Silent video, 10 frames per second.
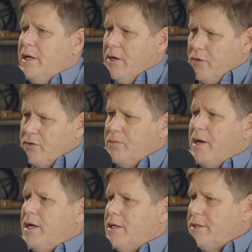
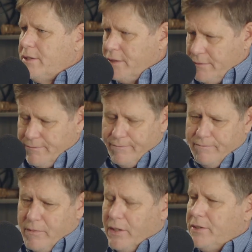aerospace,
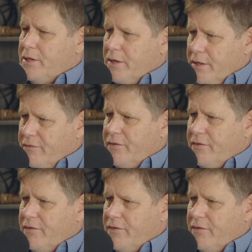military and